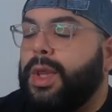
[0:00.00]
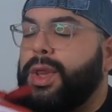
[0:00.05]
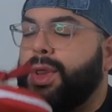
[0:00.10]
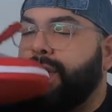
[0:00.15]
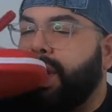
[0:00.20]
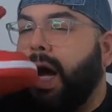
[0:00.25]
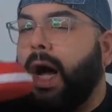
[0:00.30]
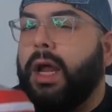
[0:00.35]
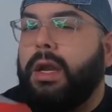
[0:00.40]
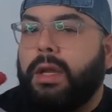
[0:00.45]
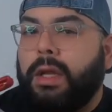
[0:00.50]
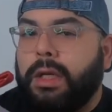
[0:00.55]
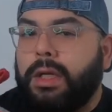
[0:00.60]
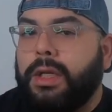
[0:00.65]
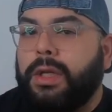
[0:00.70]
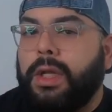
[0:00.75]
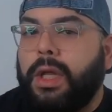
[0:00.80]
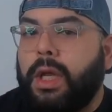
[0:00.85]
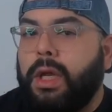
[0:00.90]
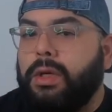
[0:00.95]
thought
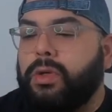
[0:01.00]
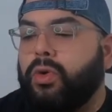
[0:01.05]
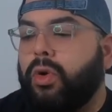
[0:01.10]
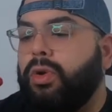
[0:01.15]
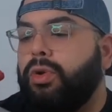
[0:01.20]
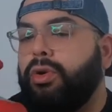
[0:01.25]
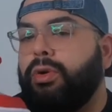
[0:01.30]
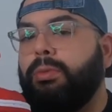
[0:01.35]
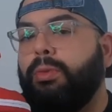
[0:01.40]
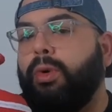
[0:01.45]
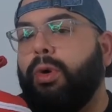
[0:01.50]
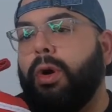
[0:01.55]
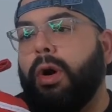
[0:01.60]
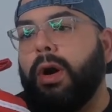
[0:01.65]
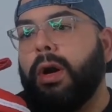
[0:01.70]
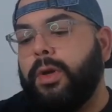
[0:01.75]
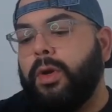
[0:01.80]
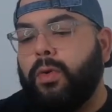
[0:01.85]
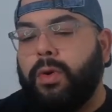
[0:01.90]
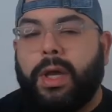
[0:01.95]
into these, or a little
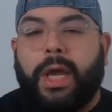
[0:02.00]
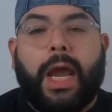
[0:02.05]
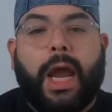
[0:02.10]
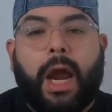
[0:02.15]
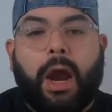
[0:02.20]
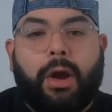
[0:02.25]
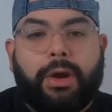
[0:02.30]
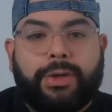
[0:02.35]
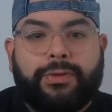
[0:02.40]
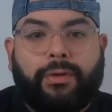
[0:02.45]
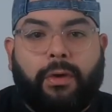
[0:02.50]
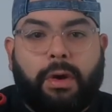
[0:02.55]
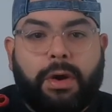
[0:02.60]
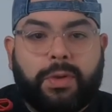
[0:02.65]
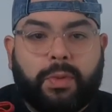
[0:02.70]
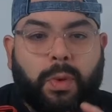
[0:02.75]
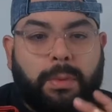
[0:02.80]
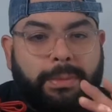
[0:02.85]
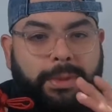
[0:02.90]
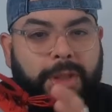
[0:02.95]
more, care as far
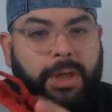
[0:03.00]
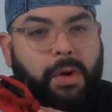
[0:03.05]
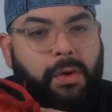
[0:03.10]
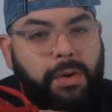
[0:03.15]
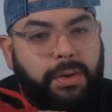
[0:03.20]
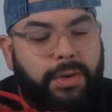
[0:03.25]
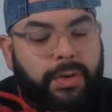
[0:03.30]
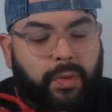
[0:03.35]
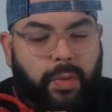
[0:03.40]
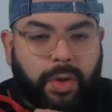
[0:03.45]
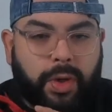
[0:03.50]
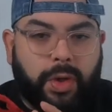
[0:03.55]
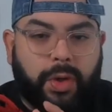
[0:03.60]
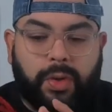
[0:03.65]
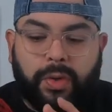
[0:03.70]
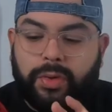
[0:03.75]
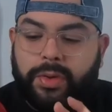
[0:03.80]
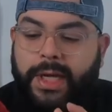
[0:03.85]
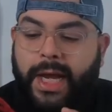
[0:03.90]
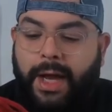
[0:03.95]
as what materials were
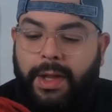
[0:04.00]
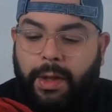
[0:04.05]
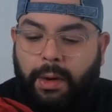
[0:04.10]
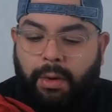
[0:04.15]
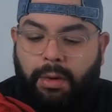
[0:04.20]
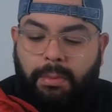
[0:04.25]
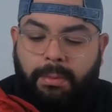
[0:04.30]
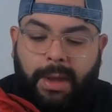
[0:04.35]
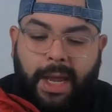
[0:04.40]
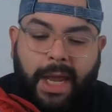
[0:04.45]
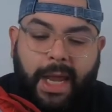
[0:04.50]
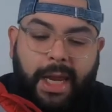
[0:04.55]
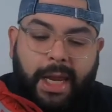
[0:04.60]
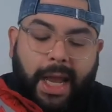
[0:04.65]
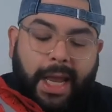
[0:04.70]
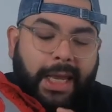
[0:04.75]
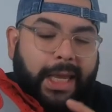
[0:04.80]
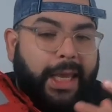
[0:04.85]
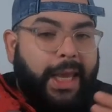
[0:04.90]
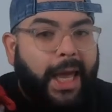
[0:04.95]
used, how they were made.
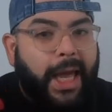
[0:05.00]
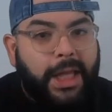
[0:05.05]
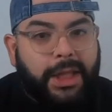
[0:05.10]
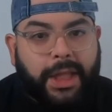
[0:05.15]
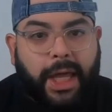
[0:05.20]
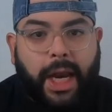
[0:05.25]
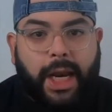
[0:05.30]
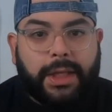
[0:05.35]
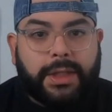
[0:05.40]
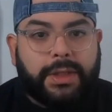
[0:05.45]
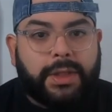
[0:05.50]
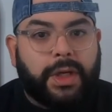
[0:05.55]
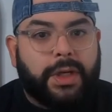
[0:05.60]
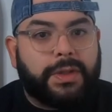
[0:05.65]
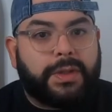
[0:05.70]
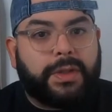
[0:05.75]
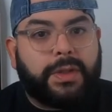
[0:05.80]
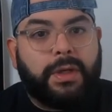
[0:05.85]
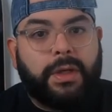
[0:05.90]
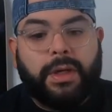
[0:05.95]
I get that it's
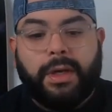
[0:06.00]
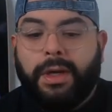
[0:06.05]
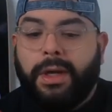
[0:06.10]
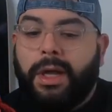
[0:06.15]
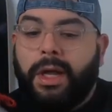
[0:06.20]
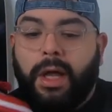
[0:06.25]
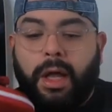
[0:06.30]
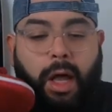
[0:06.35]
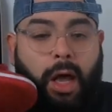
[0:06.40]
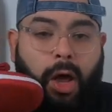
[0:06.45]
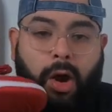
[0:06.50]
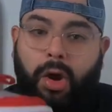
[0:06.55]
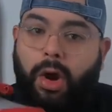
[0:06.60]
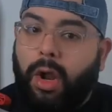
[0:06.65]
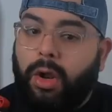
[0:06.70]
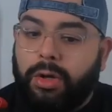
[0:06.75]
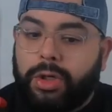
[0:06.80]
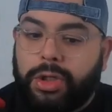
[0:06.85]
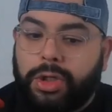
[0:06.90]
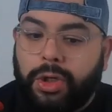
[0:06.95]
just a
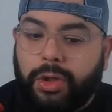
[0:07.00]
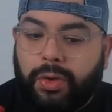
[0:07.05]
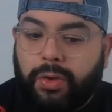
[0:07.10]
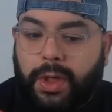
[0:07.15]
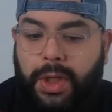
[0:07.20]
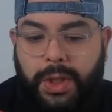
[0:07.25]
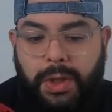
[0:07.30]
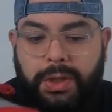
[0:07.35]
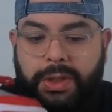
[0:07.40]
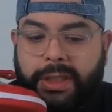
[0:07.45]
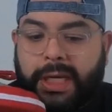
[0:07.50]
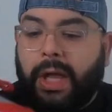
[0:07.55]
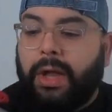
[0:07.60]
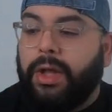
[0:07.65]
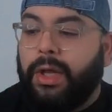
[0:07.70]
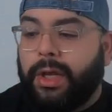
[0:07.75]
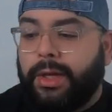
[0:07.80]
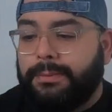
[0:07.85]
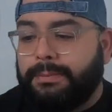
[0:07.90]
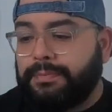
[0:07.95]
$100 shoe and they're
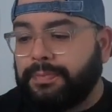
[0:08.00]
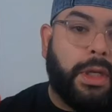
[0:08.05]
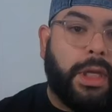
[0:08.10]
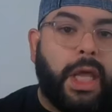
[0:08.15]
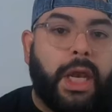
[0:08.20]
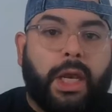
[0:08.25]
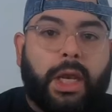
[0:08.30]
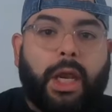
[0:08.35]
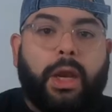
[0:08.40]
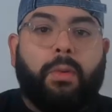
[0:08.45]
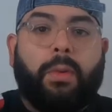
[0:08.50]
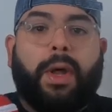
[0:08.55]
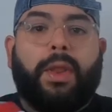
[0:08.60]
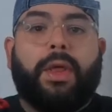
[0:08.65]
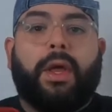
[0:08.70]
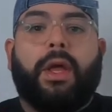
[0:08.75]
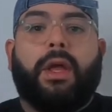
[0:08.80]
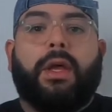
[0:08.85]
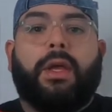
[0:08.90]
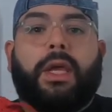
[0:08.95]
selling it, getting in while
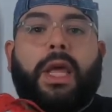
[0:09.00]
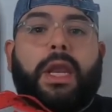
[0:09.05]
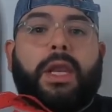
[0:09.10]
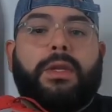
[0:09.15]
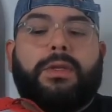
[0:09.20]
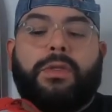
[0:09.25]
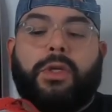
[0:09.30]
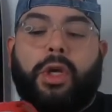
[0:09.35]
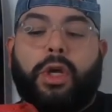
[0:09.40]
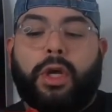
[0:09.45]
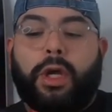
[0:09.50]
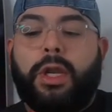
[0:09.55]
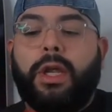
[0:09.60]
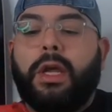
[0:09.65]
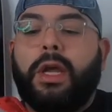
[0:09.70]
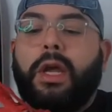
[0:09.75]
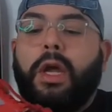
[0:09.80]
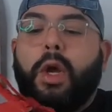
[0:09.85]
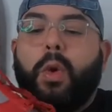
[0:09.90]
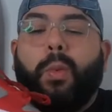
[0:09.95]
the getting is good
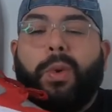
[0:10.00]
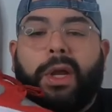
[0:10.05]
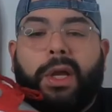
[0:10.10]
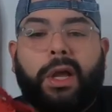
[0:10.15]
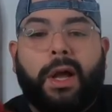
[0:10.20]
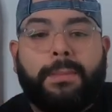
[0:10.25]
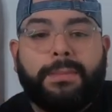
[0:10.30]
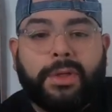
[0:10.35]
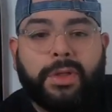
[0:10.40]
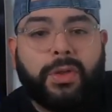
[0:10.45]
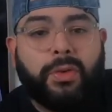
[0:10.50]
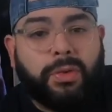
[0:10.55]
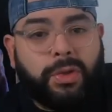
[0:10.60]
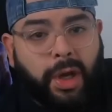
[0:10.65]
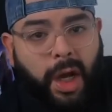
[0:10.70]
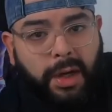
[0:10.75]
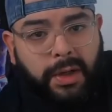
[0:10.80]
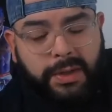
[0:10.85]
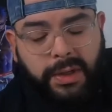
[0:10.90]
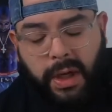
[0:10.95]
when it comes to
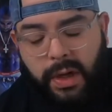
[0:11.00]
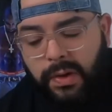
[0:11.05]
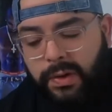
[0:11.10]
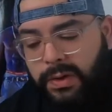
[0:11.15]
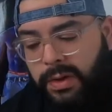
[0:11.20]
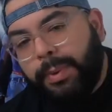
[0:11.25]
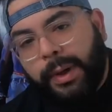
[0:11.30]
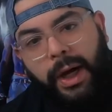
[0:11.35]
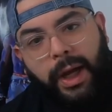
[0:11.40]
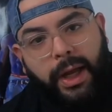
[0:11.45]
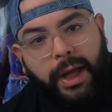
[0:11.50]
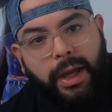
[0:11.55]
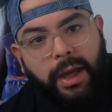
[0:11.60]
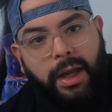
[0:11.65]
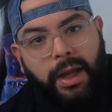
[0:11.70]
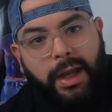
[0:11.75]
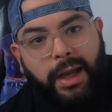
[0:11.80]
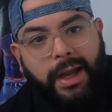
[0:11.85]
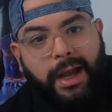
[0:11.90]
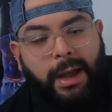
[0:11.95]
dunk sales. But
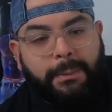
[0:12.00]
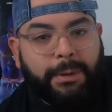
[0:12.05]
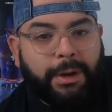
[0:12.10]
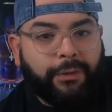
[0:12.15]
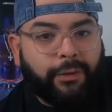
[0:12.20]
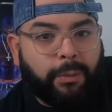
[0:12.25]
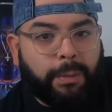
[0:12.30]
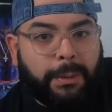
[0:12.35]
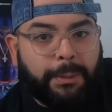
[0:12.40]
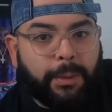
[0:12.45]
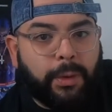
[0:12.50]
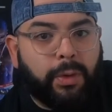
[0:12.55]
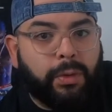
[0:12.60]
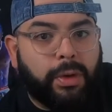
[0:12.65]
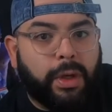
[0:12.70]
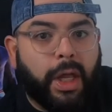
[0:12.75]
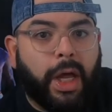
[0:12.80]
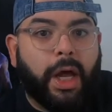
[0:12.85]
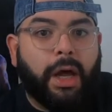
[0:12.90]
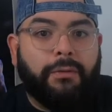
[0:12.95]
I mean, for people who
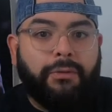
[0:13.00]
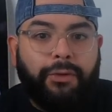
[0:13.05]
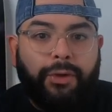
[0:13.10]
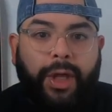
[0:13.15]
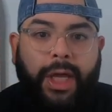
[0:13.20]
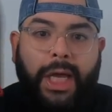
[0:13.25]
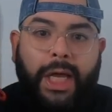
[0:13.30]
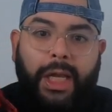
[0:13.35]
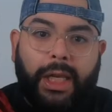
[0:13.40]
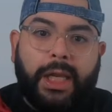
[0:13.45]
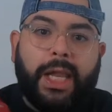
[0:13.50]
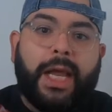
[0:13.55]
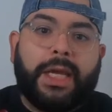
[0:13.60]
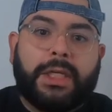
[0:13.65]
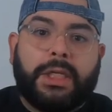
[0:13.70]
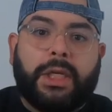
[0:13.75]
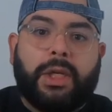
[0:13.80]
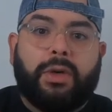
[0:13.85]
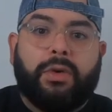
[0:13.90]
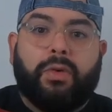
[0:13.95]
love
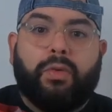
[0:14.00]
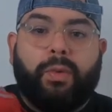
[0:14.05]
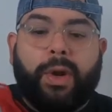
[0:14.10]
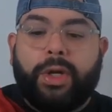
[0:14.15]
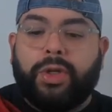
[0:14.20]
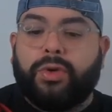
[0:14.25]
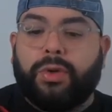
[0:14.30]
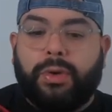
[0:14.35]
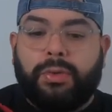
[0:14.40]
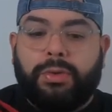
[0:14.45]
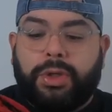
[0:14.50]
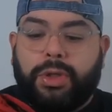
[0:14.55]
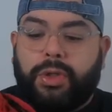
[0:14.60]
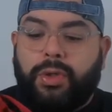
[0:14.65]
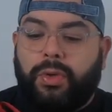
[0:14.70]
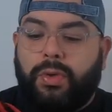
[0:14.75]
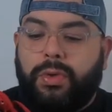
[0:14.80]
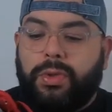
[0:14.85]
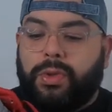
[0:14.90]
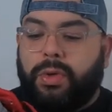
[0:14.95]
collecting retro
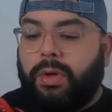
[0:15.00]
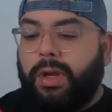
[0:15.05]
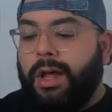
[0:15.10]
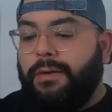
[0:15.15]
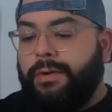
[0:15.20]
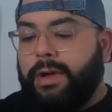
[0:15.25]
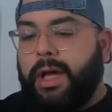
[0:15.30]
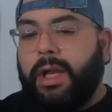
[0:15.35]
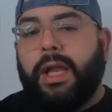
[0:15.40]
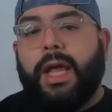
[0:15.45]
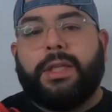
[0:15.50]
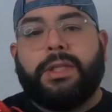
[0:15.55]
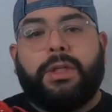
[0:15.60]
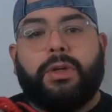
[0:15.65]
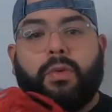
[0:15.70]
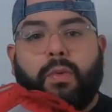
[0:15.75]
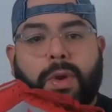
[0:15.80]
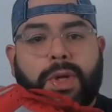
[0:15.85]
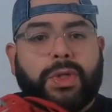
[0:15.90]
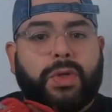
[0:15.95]
shoes or love collecting
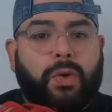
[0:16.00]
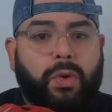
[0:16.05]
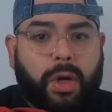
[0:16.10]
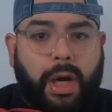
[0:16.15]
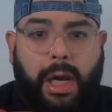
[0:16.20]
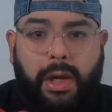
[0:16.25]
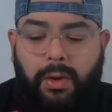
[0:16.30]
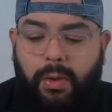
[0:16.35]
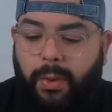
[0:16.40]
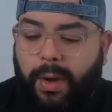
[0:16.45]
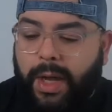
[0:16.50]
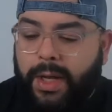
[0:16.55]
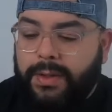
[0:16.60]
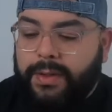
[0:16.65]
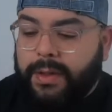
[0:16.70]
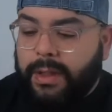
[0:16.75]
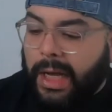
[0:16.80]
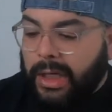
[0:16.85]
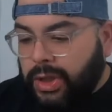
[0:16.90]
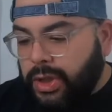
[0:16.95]
original
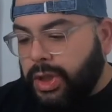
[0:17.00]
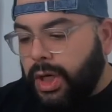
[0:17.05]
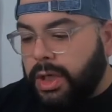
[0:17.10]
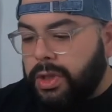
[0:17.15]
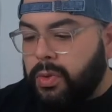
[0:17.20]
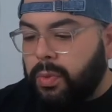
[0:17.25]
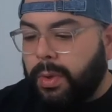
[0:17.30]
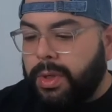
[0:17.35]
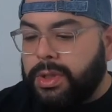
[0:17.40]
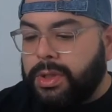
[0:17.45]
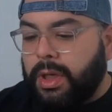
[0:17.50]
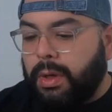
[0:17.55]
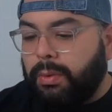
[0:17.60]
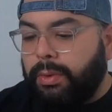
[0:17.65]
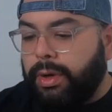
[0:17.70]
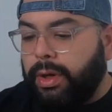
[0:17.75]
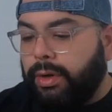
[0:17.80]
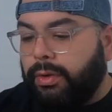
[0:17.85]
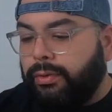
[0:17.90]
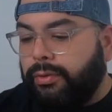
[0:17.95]
colorways, I just wish they
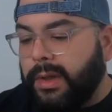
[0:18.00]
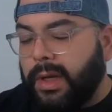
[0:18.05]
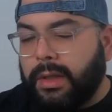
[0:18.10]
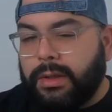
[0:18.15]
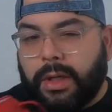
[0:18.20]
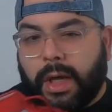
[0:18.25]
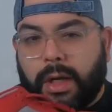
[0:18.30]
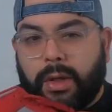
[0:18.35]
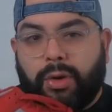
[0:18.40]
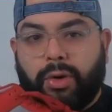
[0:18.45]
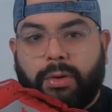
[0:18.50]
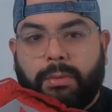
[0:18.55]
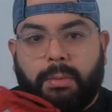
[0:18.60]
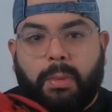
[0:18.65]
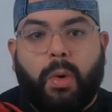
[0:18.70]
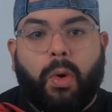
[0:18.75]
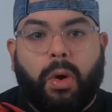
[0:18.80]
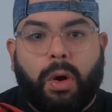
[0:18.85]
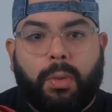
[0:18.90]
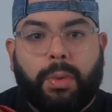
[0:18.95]
would have done a little
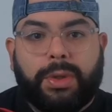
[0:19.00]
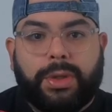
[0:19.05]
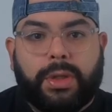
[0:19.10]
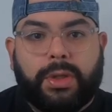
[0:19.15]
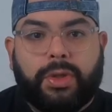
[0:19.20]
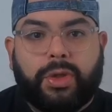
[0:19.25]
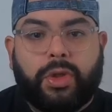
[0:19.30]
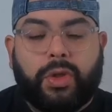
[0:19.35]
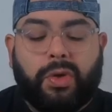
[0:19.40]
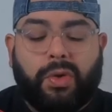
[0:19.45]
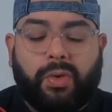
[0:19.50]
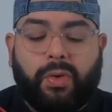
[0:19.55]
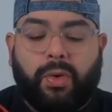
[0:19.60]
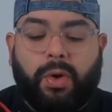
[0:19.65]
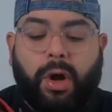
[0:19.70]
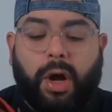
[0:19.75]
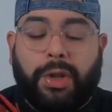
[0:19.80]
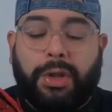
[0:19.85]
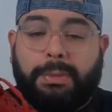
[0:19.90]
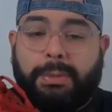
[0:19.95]
more with the shoe
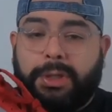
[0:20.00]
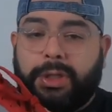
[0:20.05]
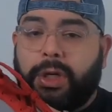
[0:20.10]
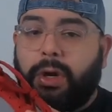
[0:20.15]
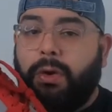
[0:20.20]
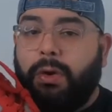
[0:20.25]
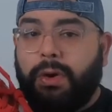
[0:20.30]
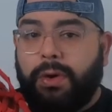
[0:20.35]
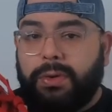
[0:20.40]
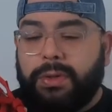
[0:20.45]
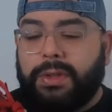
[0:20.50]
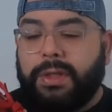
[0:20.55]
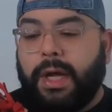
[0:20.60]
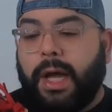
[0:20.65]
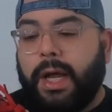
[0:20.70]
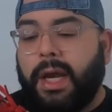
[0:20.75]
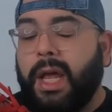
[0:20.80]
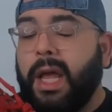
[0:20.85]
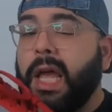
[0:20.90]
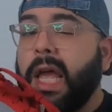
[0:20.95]
on the material
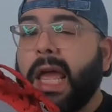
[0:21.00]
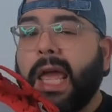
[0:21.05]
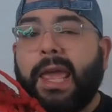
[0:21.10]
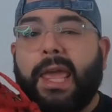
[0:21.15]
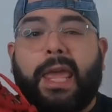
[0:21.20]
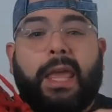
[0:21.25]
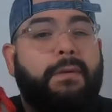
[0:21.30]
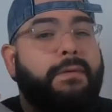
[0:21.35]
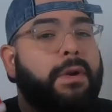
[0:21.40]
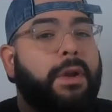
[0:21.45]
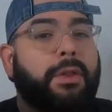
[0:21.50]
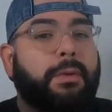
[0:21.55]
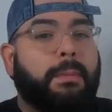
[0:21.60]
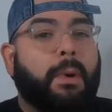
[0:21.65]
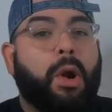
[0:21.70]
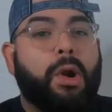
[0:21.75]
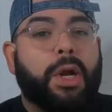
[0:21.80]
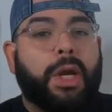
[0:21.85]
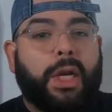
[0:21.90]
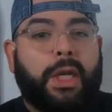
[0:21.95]
side, even on the
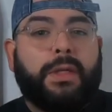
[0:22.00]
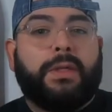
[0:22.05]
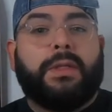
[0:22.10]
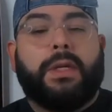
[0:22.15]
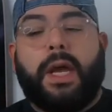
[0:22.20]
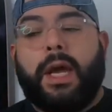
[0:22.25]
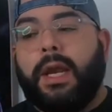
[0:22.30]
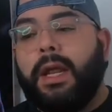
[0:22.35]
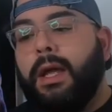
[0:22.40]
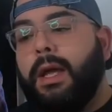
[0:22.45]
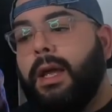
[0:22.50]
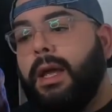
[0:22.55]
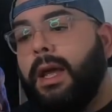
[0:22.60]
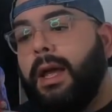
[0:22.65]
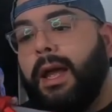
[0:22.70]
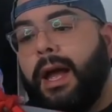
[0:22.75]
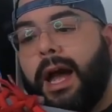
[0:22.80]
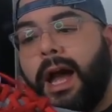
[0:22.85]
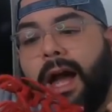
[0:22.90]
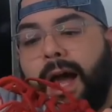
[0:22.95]
marketing side.
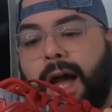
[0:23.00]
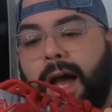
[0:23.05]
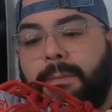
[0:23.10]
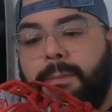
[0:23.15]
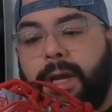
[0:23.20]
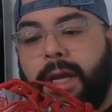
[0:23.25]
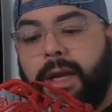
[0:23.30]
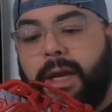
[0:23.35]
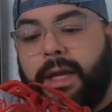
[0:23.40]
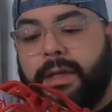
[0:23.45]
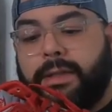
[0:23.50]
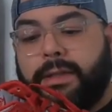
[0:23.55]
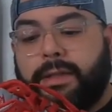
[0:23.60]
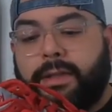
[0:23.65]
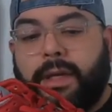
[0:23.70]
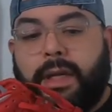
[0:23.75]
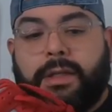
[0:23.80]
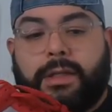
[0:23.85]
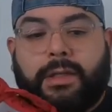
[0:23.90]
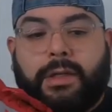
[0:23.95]
I mean,
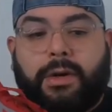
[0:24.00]
it's